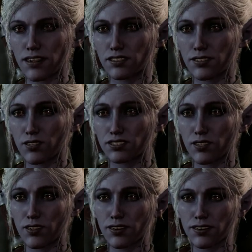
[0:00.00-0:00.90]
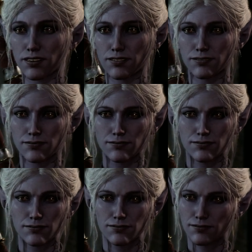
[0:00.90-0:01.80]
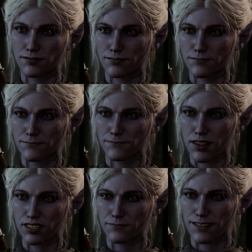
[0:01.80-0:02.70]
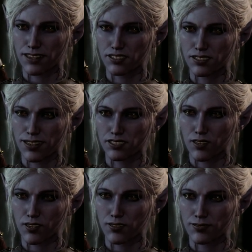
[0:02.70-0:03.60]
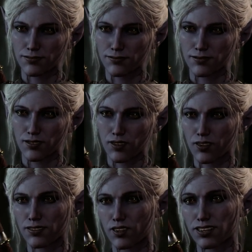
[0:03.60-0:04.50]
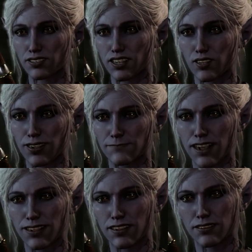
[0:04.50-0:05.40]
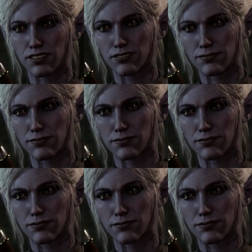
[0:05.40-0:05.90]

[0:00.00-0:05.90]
A true soul? Praise be, sister. Are you here to join my hunt?